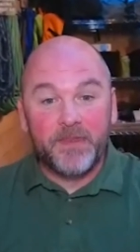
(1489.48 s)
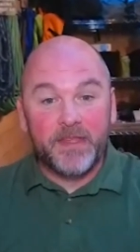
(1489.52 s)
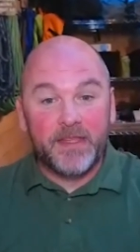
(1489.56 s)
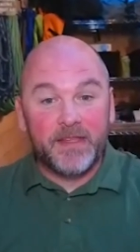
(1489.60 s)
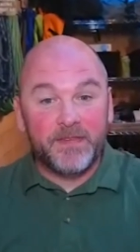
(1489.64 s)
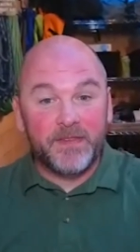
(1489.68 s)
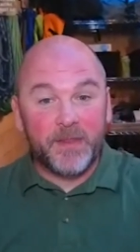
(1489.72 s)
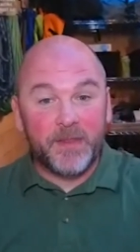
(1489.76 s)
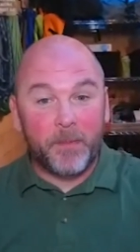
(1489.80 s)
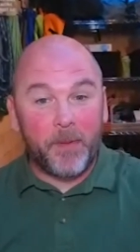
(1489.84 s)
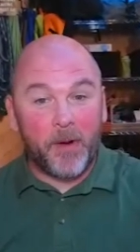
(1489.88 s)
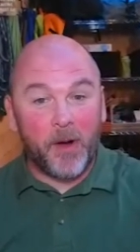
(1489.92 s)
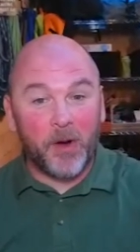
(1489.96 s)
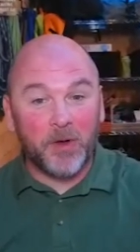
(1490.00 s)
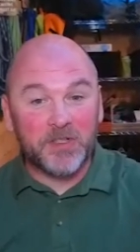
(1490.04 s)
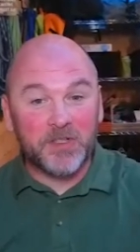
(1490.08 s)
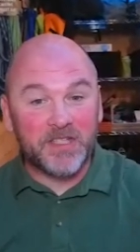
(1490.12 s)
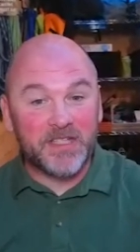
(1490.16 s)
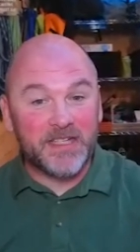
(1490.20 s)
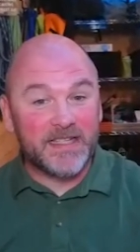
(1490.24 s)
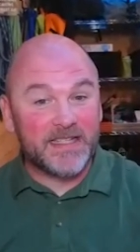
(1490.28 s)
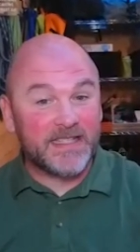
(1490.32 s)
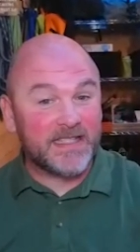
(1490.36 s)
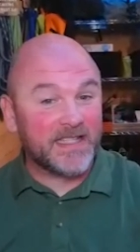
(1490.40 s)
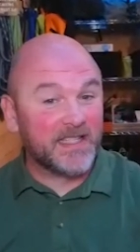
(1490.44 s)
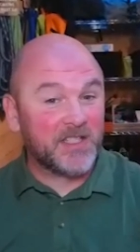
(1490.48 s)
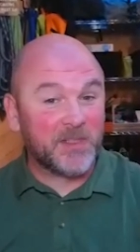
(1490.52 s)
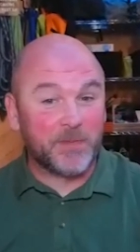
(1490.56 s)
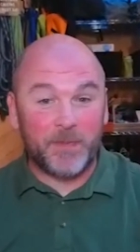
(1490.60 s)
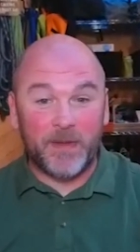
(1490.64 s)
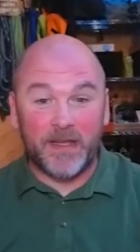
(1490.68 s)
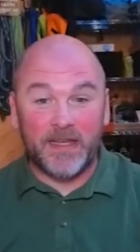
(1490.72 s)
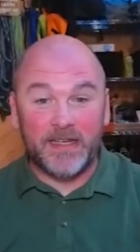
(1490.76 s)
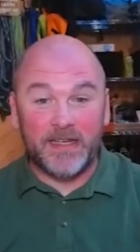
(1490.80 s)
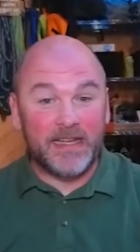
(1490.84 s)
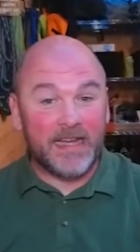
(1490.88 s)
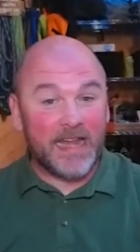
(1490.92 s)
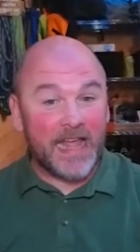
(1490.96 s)
The person is
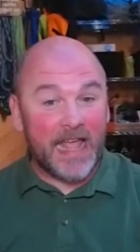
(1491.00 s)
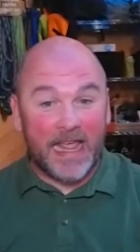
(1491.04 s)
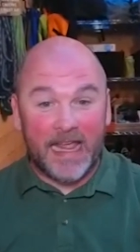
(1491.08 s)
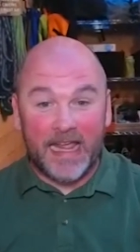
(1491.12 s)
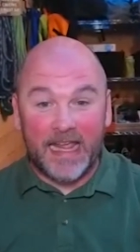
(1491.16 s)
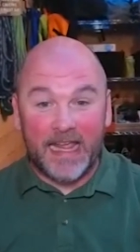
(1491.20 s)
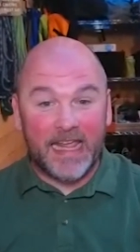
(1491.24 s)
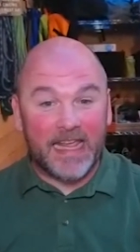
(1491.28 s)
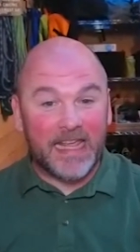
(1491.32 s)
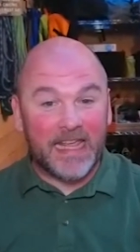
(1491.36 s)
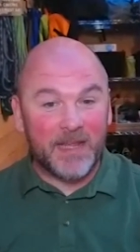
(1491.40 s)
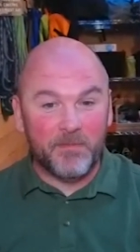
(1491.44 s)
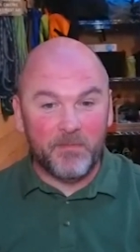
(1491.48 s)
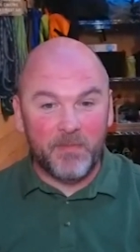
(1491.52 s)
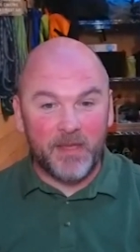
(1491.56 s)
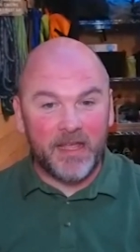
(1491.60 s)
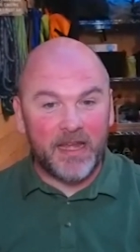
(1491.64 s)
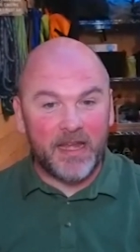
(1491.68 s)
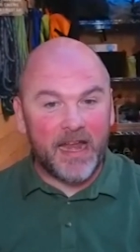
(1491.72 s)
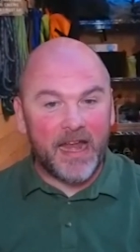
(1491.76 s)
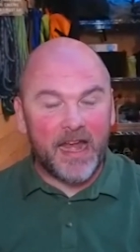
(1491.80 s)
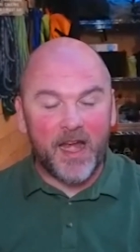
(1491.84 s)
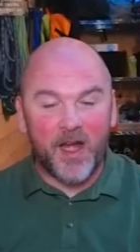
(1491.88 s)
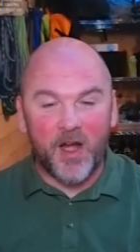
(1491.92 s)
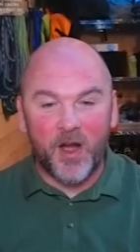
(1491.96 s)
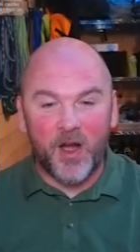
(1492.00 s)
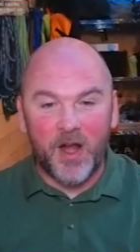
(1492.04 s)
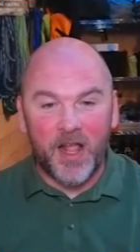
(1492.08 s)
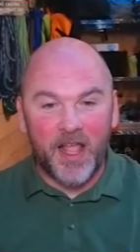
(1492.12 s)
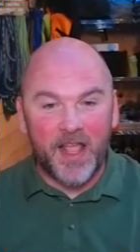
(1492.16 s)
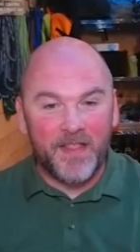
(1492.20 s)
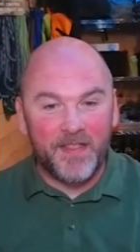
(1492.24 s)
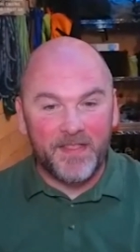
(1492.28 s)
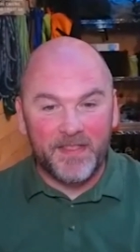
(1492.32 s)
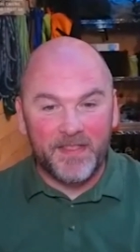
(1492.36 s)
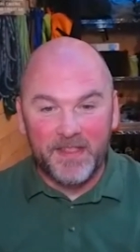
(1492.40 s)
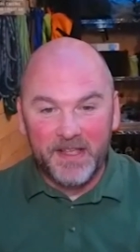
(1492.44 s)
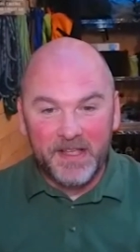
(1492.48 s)
suspended, hanging in midair,
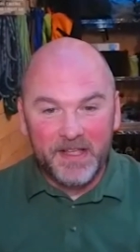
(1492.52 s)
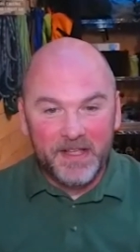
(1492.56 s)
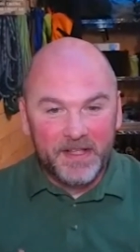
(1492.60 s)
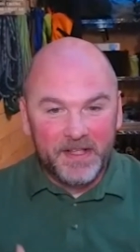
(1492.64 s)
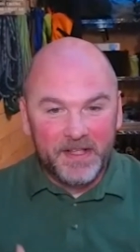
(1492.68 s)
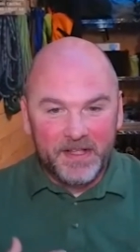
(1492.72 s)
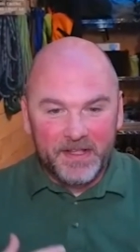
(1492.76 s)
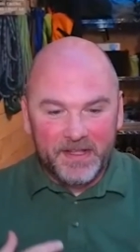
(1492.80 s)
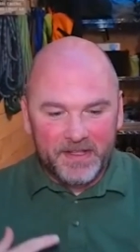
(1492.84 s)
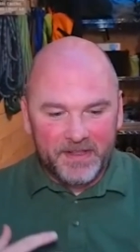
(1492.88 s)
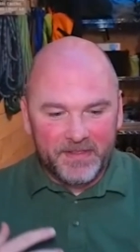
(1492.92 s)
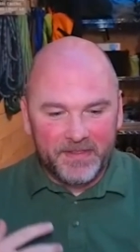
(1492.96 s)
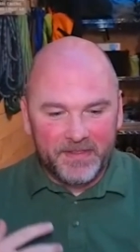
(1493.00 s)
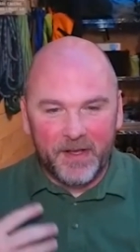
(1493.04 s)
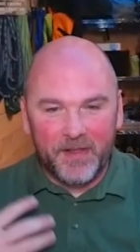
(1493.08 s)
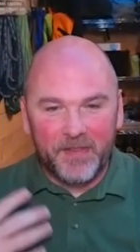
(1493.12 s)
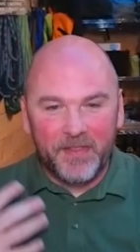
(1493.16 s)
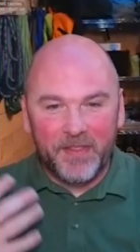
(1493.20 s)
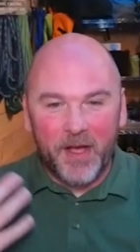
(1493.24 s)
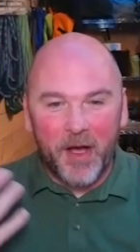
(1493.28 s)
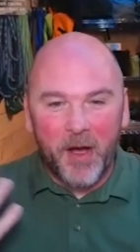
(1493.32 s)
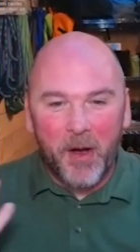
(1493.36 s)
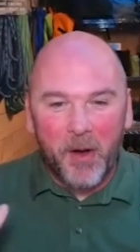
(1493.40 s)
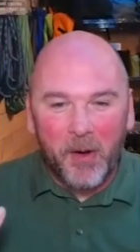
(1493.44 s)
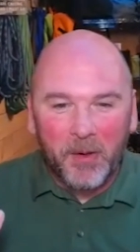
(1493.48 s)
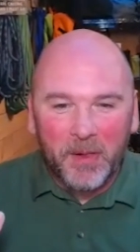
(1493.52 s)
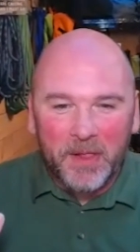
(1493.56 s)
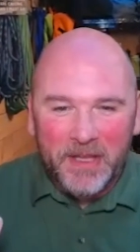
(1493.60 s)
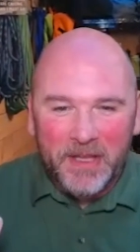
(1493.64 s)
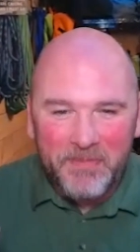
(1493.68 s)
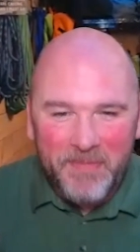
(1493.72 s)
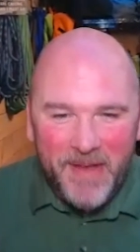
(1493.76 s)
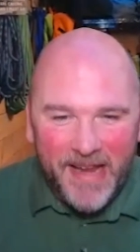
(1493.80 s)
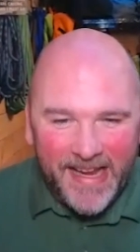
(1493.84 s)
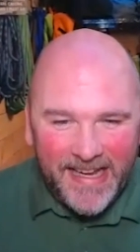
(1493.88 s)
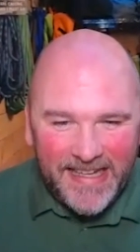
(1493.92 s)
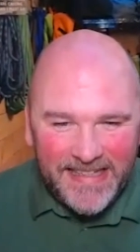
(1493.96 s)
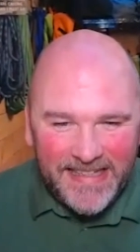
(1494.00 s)
and the holy
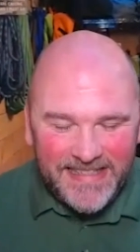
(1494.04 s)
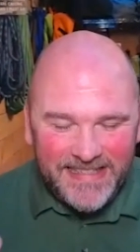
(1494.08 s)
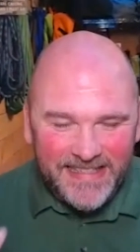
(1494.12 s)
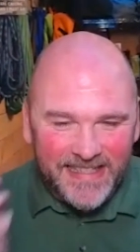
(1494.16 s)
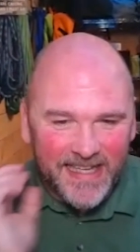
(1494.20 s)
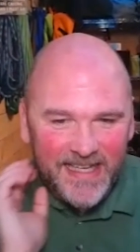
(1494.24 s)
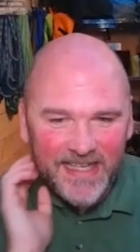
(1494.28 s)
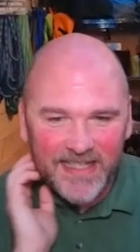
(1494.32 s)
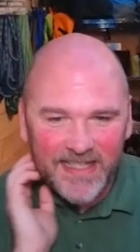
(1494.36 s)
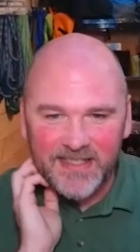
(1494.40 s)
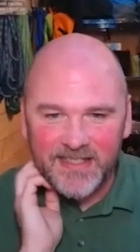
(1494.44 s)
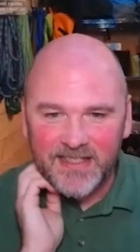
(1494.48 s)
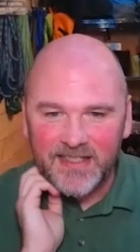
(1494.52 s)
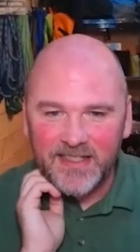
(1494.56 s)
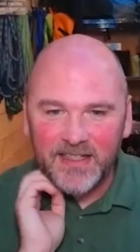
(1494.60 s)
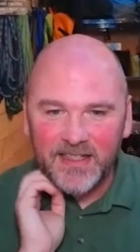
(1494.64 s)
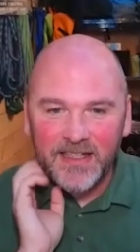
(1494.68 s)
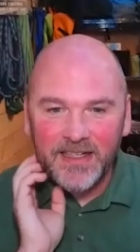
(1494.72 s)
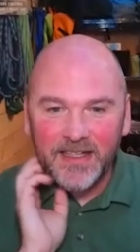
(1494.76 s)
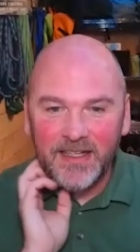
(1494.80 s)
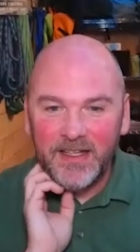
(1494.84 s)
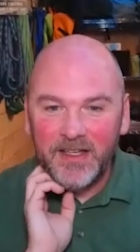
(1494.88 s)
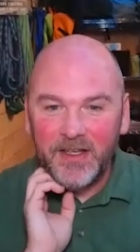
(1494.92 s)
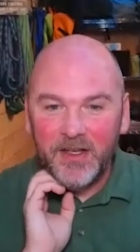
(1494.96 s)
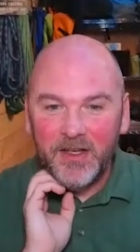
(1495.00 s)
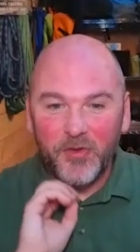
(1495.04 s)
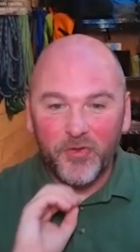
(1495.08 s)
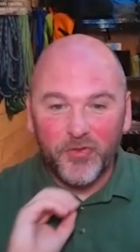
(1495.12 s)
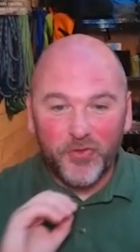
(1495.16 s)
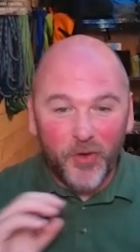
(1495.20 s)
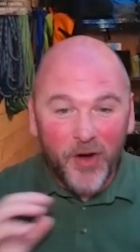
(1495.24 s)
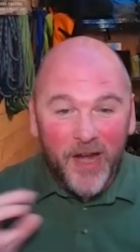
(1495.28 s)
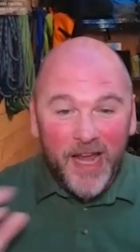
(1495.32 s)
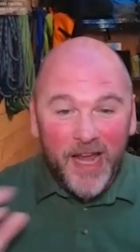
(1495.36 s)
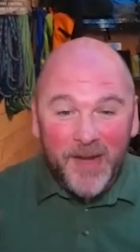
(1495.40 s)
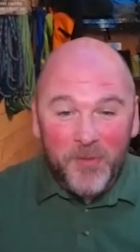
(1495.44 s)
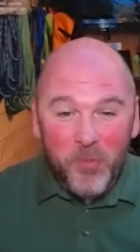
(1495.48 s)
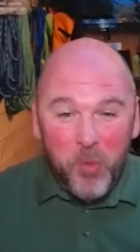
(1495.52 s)
man says,
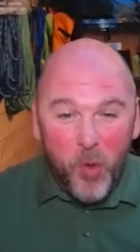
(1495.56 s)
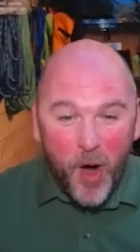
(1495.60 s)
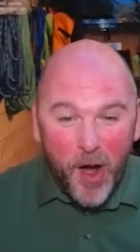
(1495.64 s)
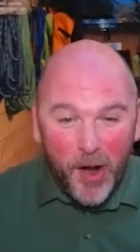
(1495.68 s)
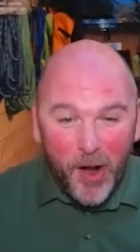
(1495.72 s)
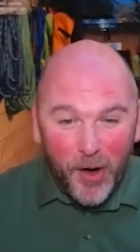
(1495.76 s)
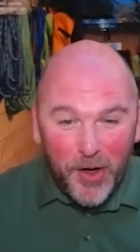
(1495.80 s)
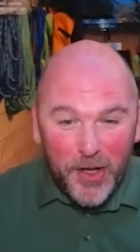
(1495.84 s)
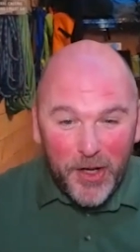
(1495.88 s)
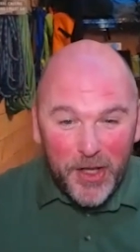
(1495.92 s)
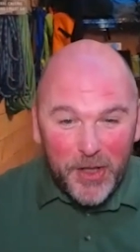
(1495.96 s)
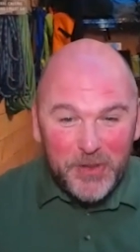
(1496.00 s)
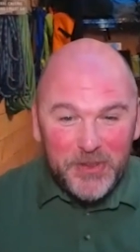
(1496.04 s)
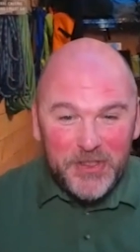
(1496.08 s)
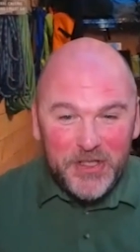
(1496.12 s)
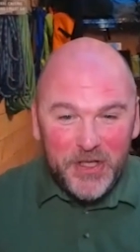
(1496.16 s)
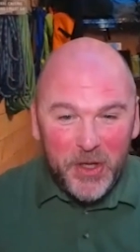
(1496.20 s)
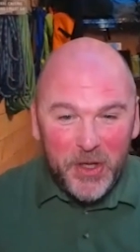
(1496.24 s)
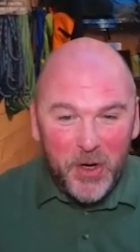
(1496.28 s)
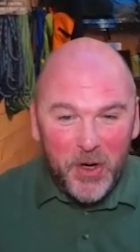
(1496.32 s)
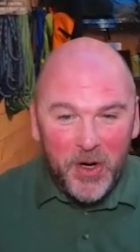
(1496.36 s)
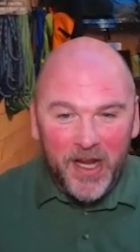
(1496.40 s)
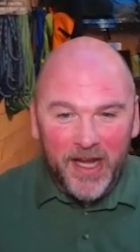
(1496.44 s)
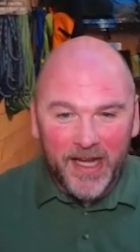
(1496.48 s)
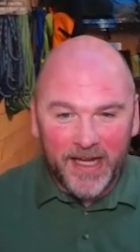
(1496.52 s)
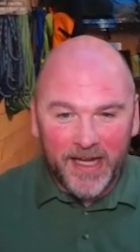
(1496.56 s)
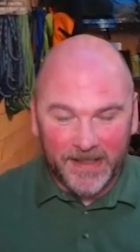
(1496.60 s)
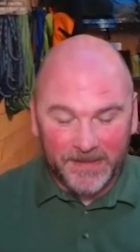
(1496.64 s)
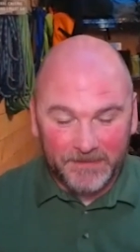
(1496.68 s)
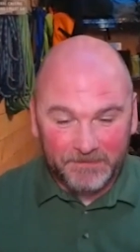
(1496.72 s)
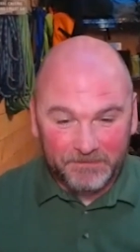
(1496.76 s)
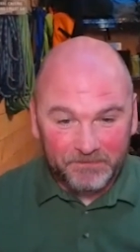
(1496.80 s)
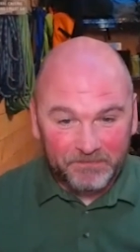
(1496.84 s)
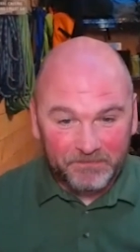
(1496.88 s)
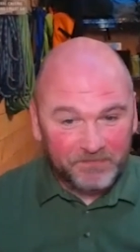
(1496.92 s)
"Friend, what are you doing?